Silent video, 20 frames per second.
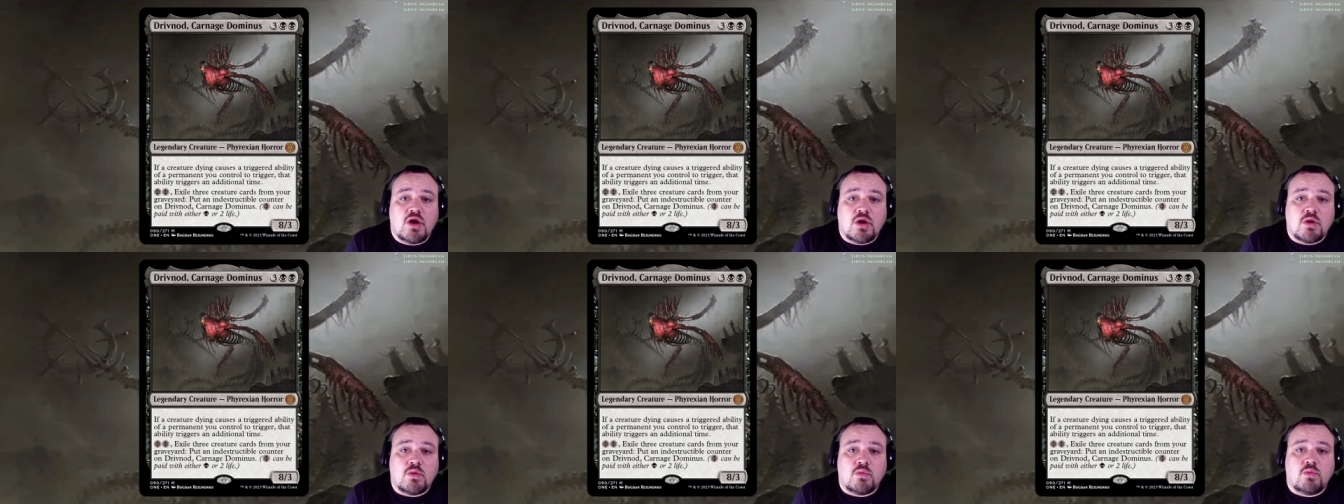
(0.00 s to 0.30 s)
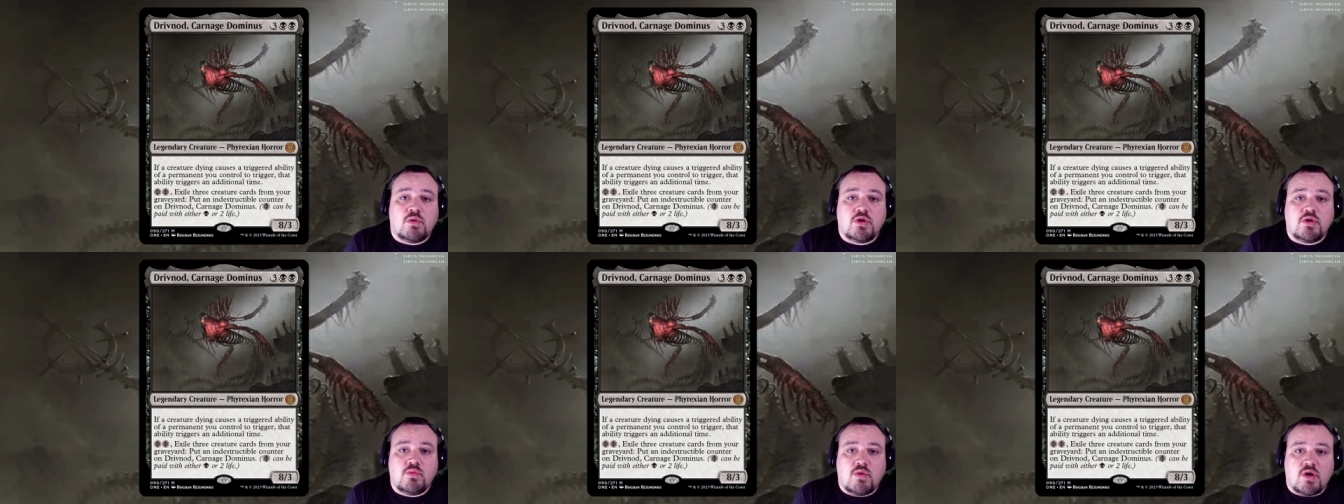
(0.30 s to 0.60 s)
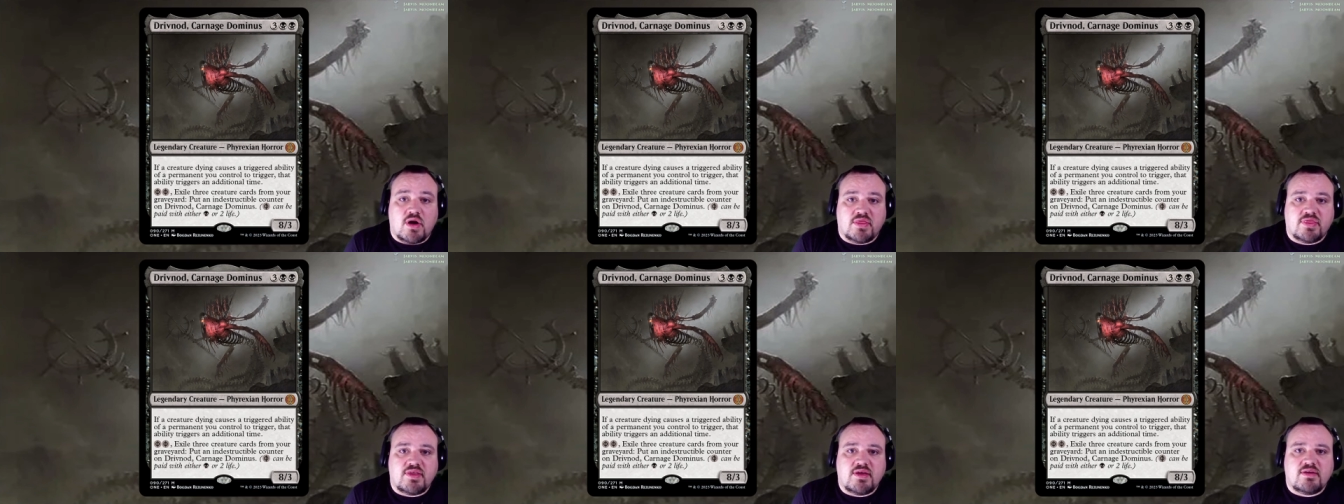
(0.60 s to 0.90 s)
where you
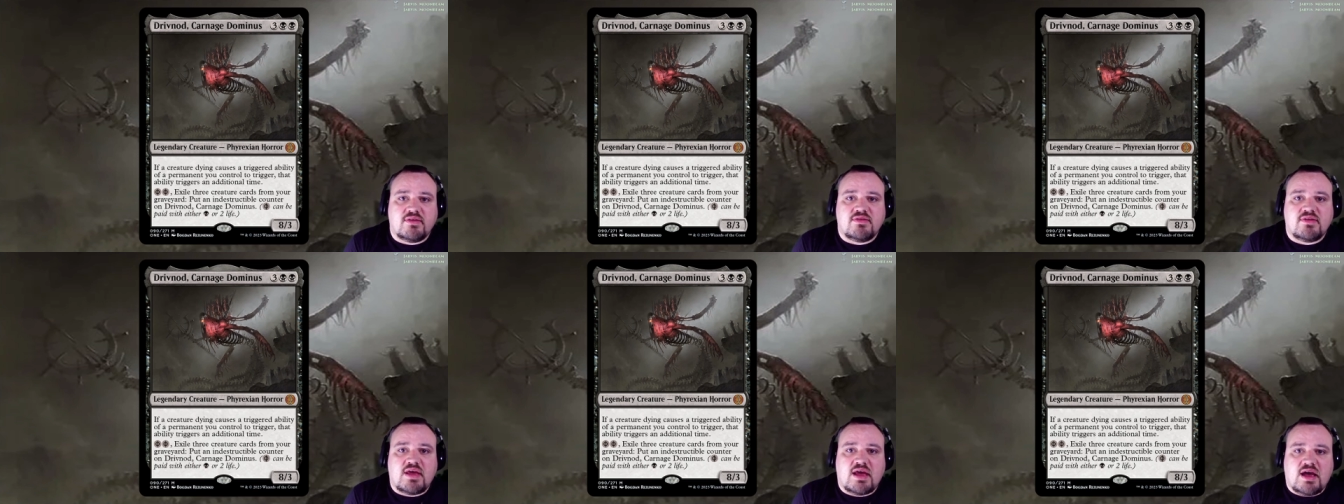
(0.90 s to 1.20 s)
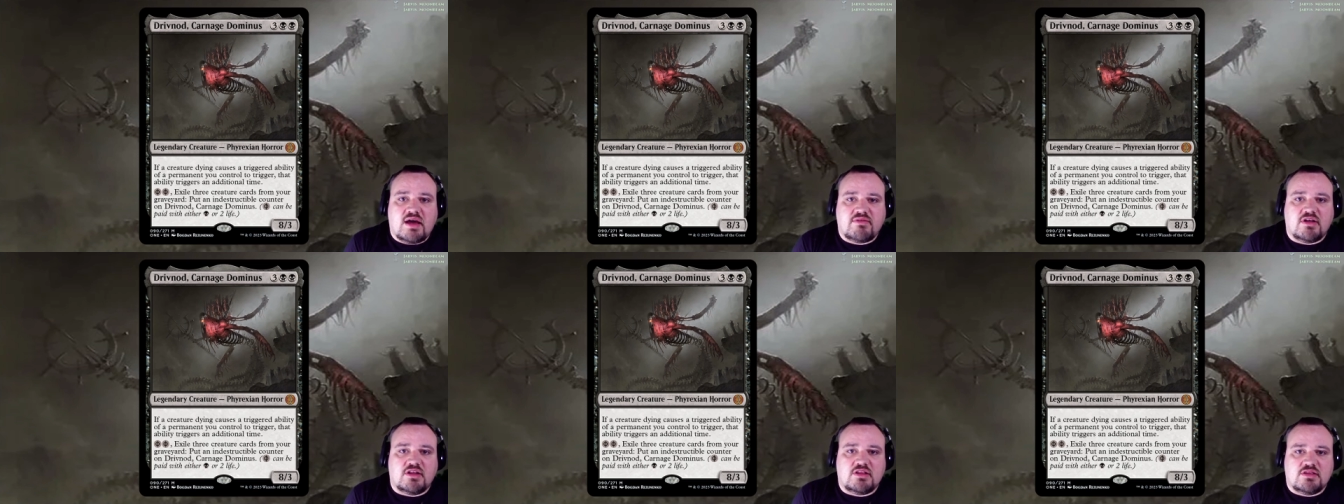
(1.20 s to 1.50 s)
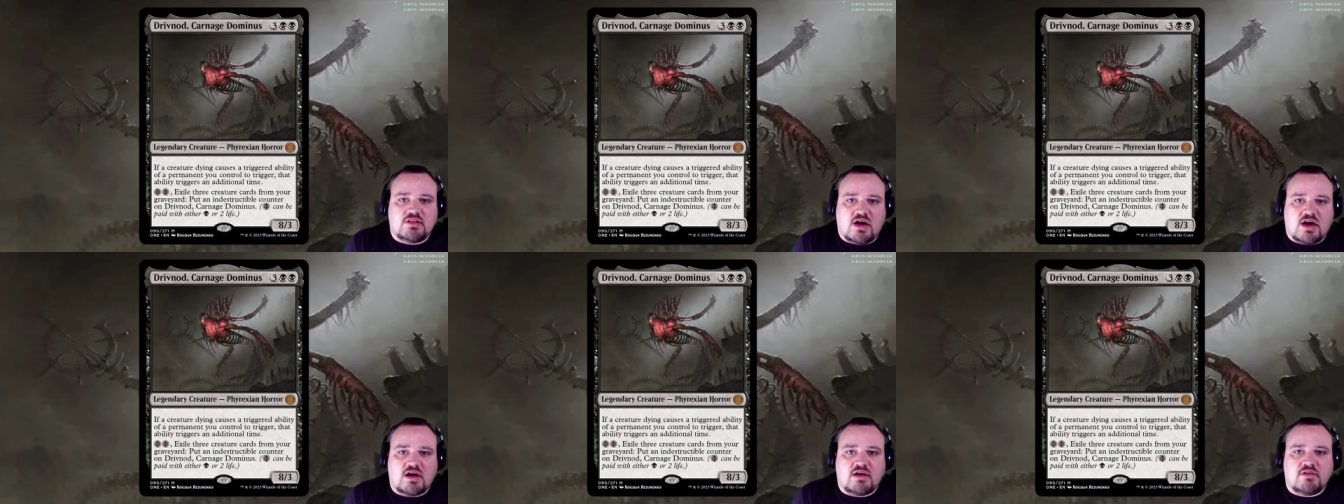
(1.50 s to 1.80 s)
want things that have a
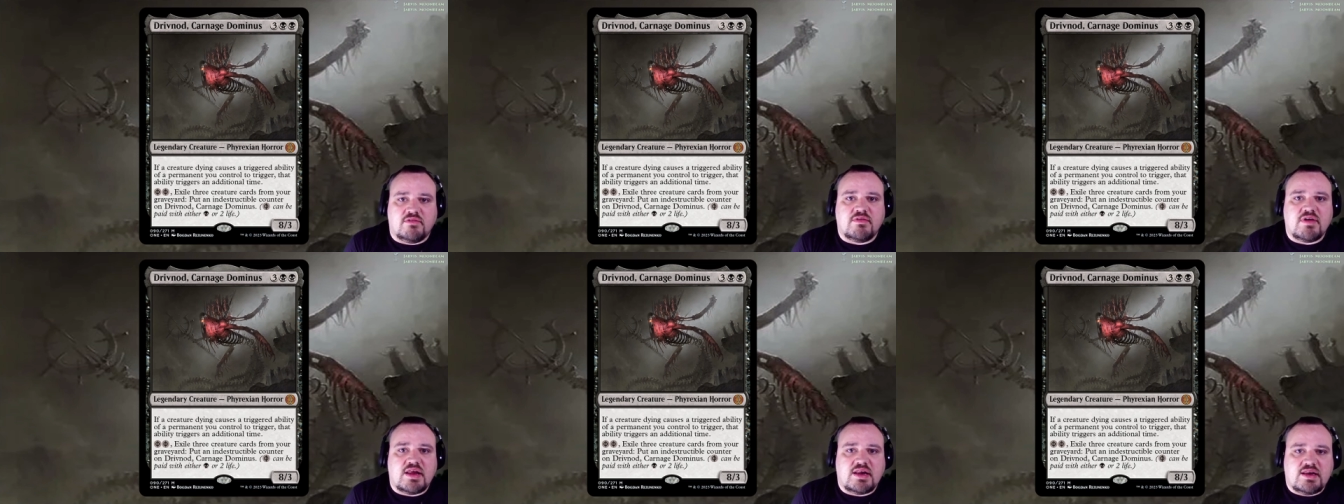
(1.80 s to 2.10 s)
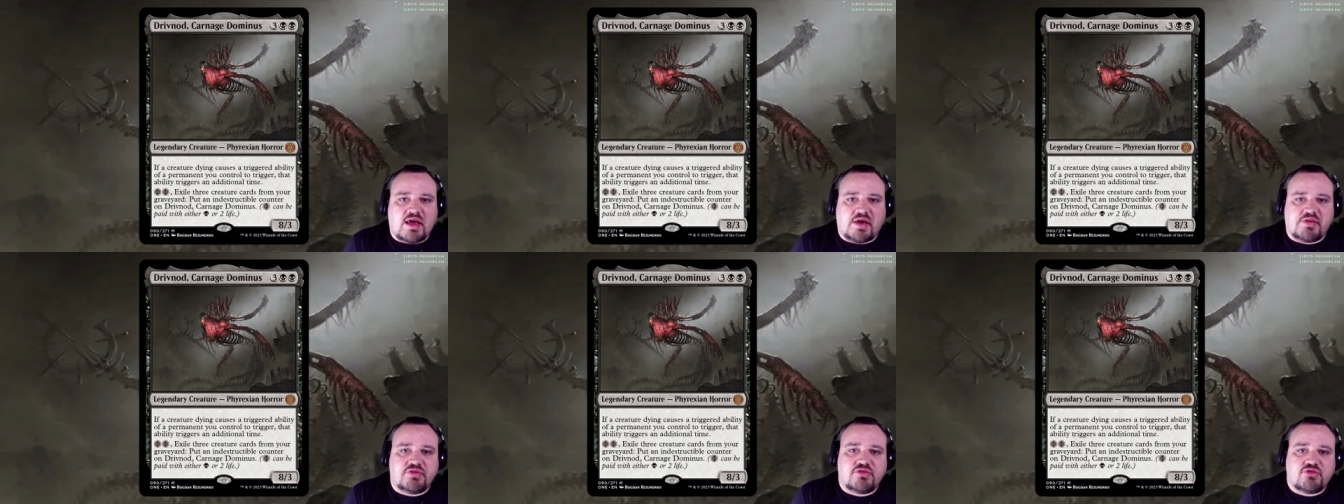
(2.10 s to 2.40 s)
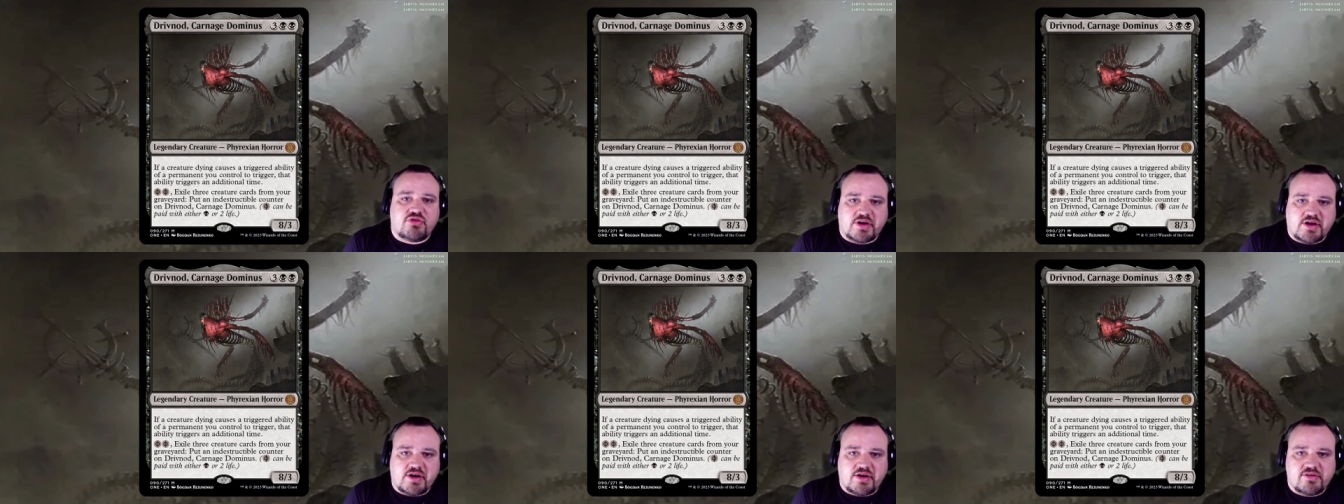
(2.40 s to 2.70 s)
lot of death
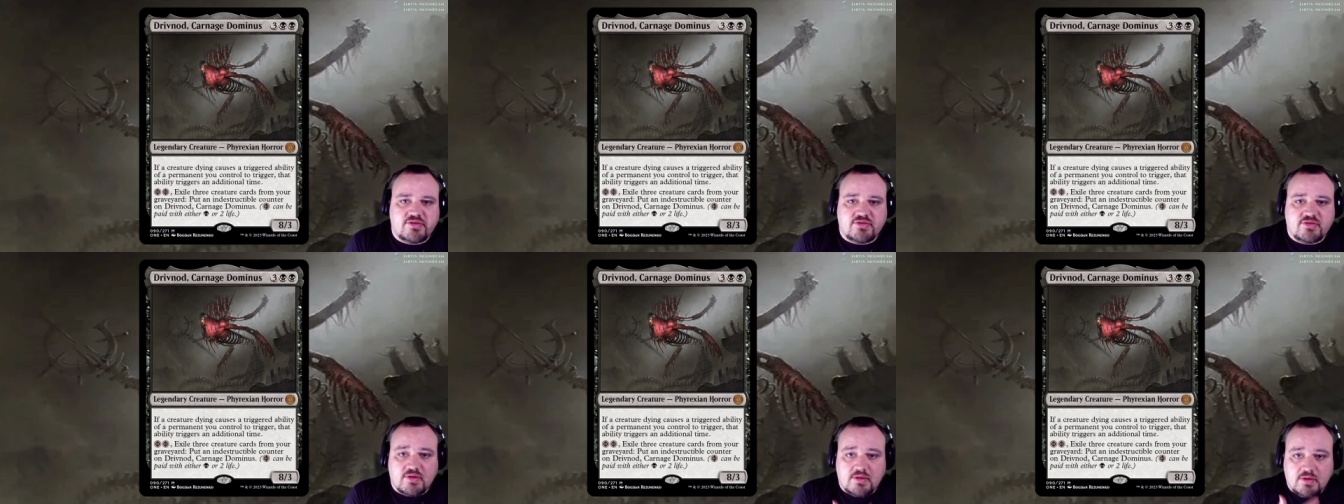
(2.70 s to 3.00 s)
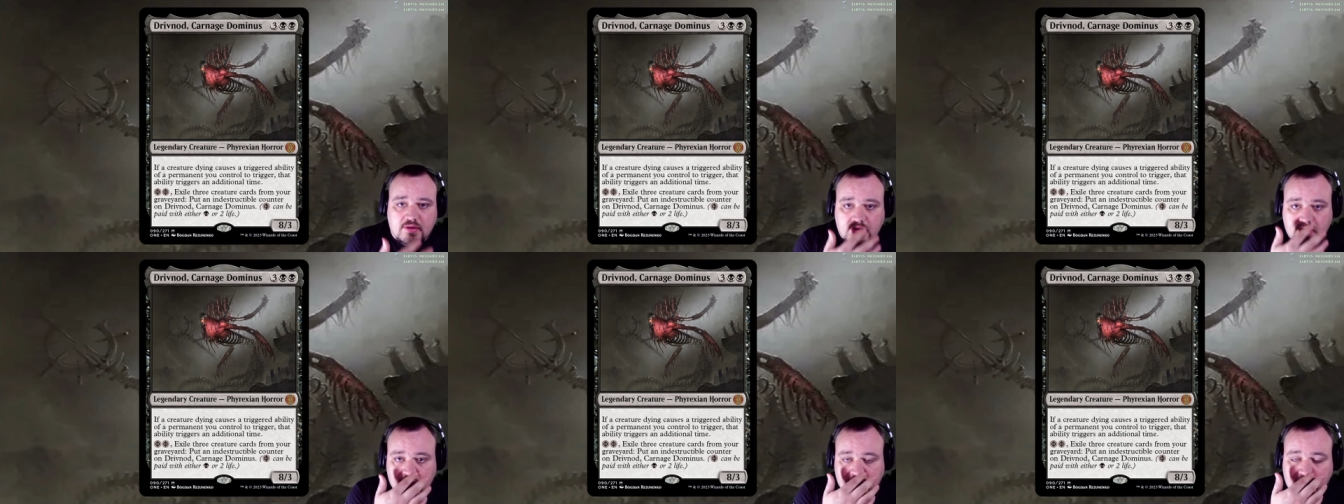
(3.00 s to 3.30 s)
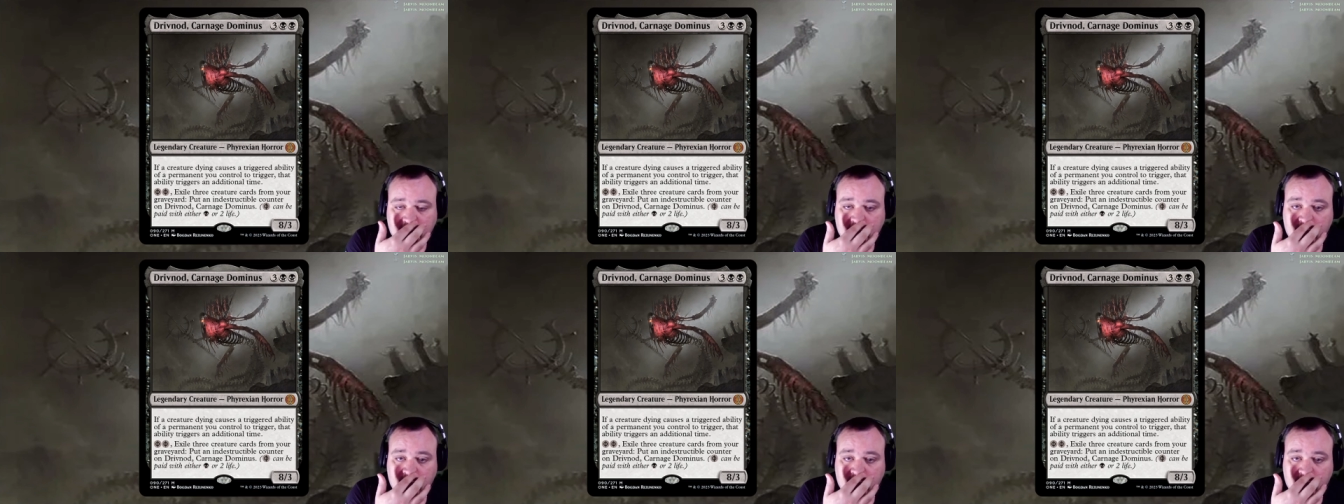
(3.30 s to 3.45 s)
triggers to go